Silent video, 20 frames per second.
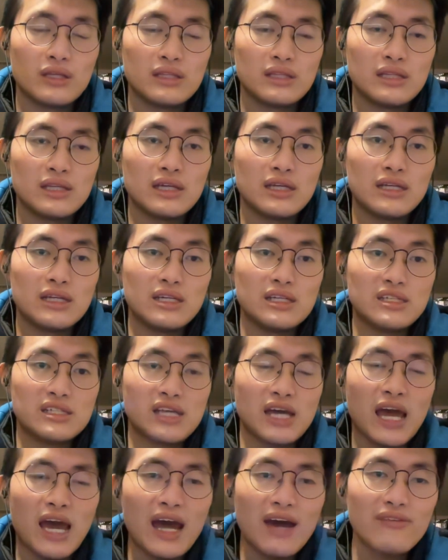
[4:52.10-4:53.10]
it is
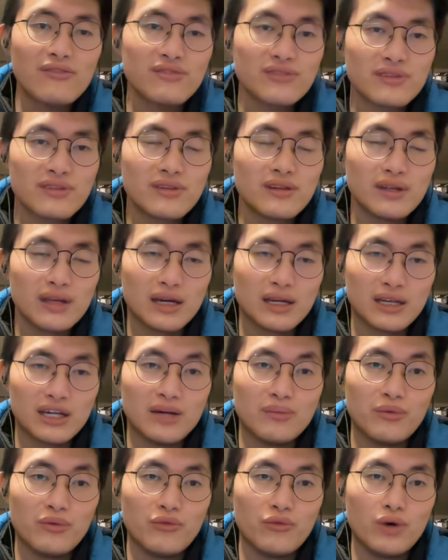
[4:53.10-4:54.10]
half a
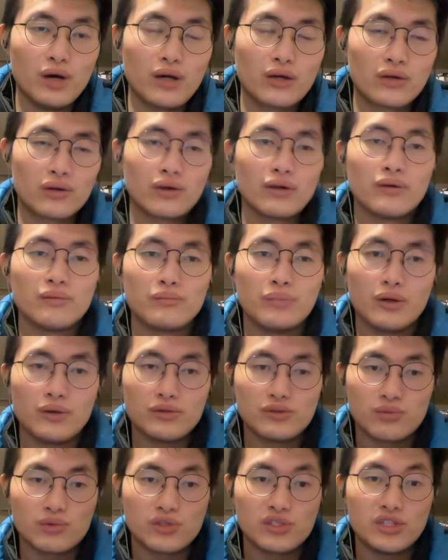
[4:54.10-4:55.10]
cup of water, but
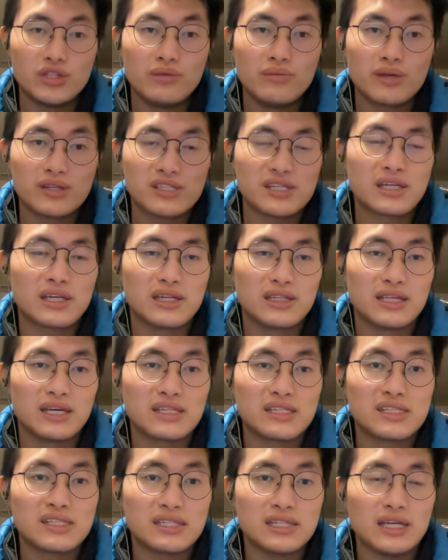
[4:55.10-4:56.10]
we're still mixing in that
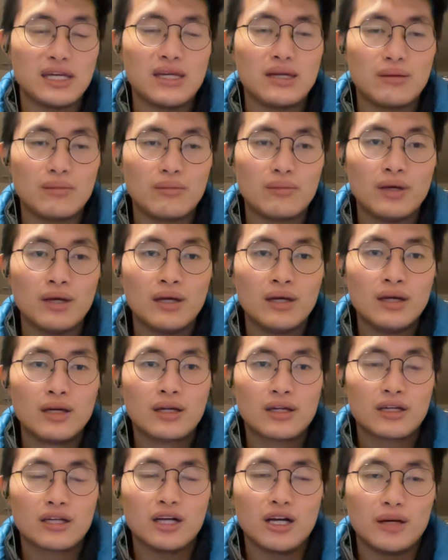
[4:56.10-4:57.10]
same
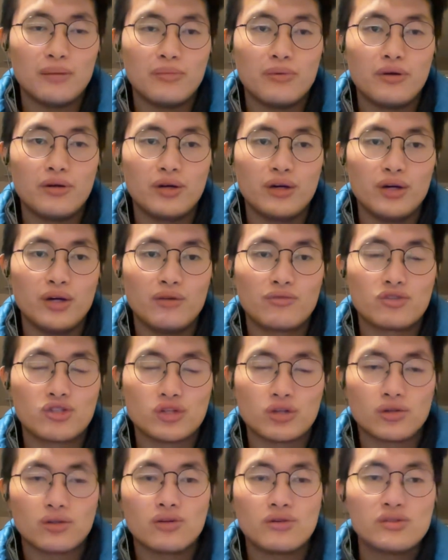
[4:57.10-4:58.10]
cup of
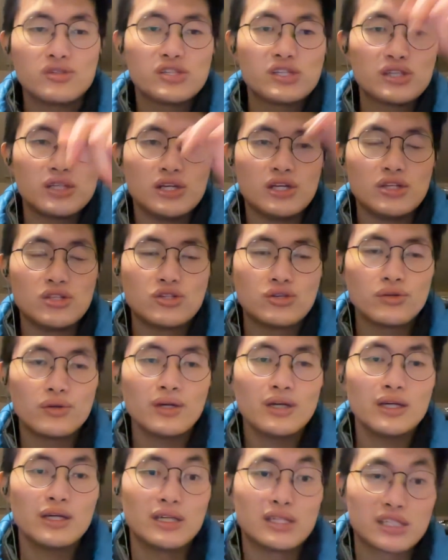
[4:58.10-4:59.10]
sugars into
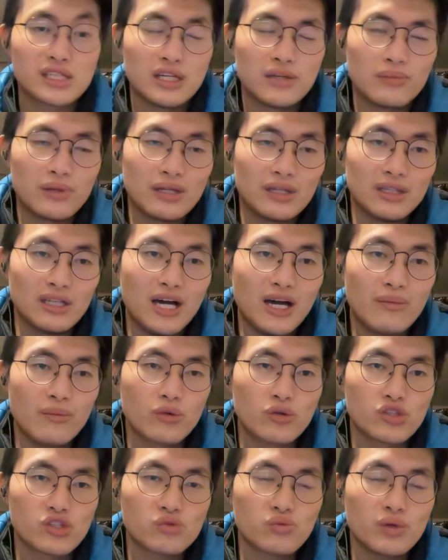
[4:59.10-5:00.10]
it, it's going to be a lot
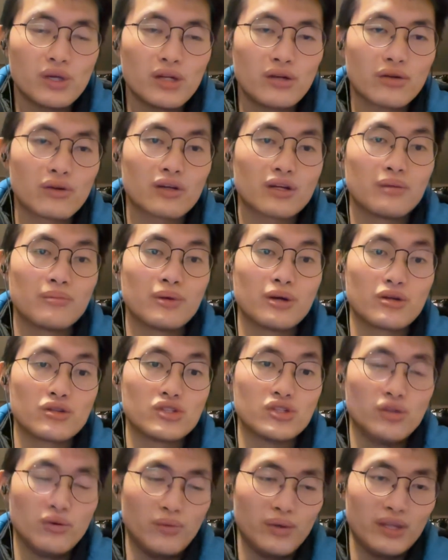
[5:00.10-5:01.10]
more sweeter compared
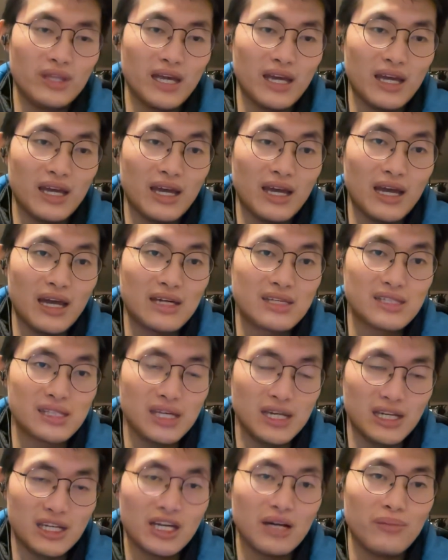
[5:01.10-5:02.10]
to the one that has
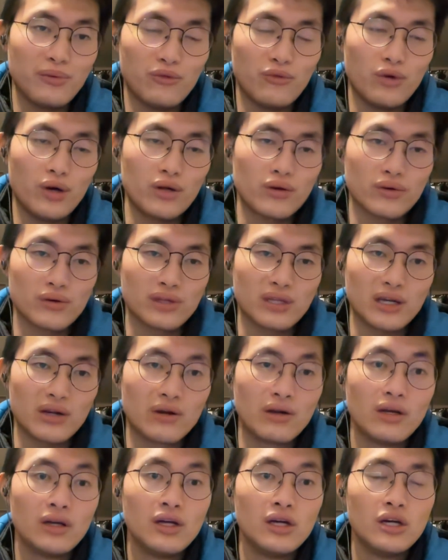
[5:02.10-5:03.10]
a cup of water in there.
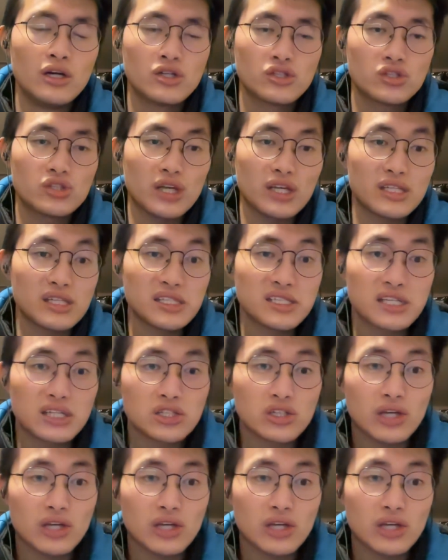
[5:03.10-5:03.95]
So that's essentially